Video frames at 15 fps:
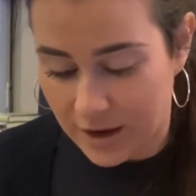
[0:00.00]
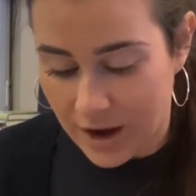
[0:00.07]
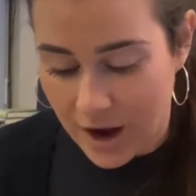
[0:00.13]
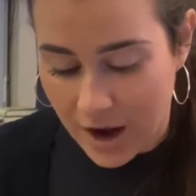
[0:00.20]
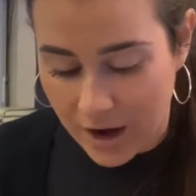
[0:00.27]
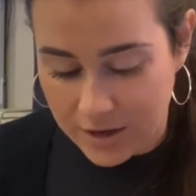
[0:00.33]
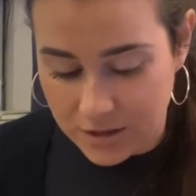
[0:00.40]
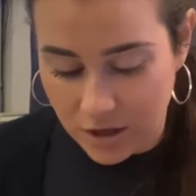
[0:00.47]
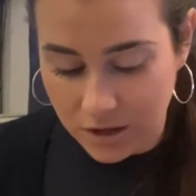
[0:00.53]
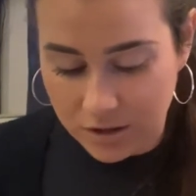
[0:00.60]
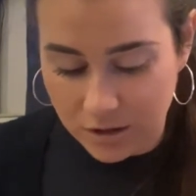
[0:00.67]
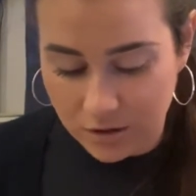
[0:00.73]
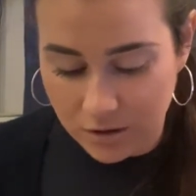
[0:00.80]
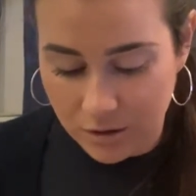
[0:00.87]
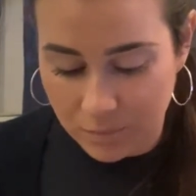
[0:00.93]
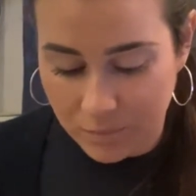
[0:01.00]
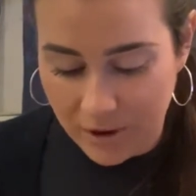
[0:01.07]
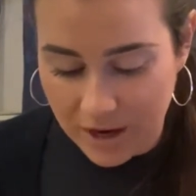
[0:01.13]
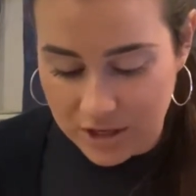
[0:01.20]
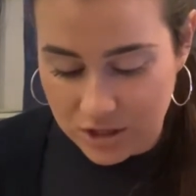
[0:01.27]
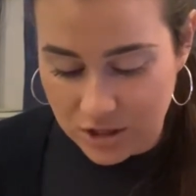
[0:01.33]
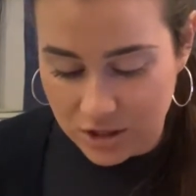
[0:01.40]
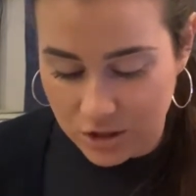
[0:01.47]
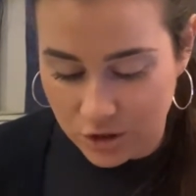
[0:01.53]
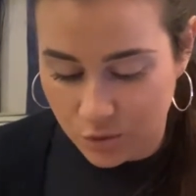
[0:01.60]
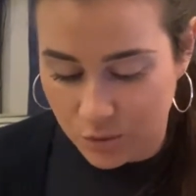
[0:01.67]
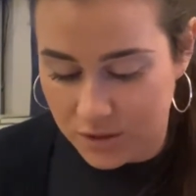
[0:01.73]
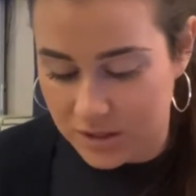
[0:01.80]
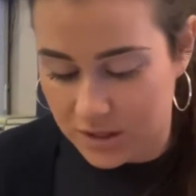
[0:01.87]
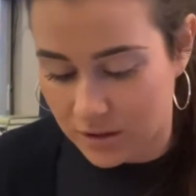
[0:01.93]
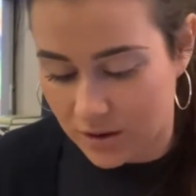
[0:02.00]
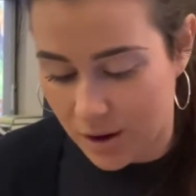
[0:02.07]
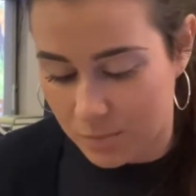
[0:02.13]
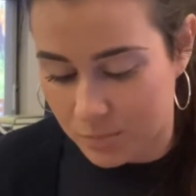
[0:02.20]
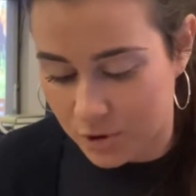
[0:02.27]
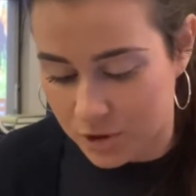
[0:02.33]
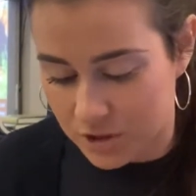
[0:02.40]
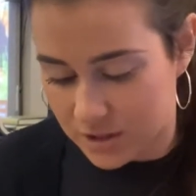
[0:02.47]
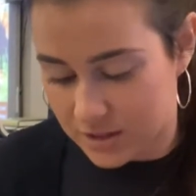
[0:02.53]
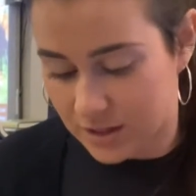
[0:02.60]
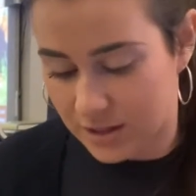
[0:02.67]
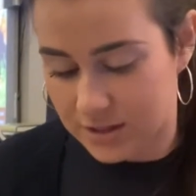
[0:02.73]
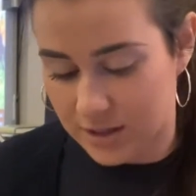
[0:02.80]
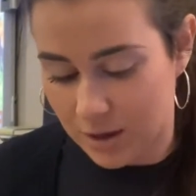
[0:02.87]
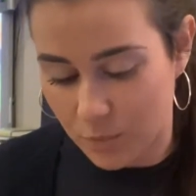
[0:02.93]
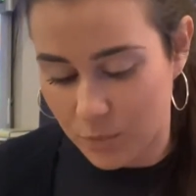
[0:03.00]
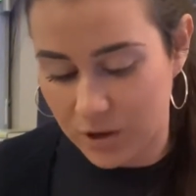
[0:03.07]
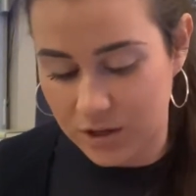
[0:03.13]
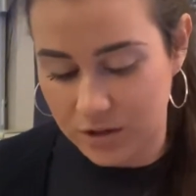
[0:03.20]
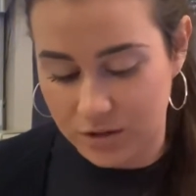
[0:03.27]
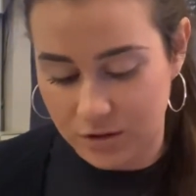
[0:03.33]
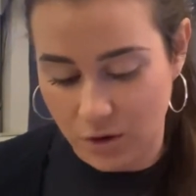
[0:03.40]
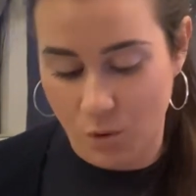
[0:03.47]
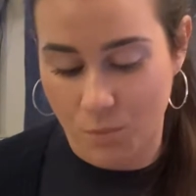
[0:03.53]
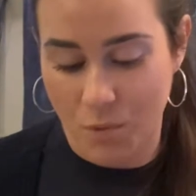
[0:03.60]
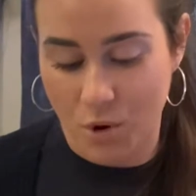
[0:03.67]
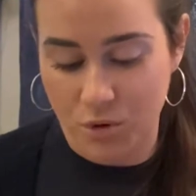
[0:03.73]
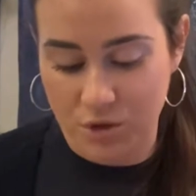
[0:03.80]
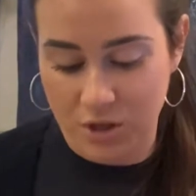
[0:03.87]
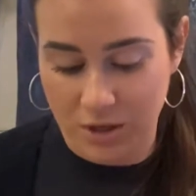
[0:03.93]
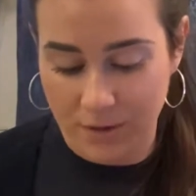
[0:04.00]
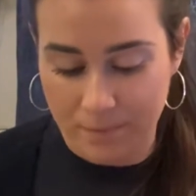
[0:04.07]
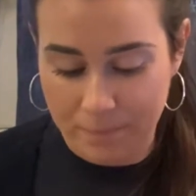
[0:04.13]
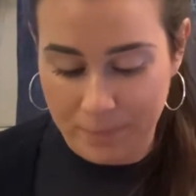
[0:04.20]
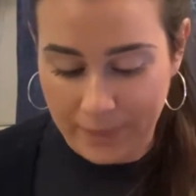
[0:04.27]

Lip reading: I ducked under the branches and twisted around bushes like someone in slow motion.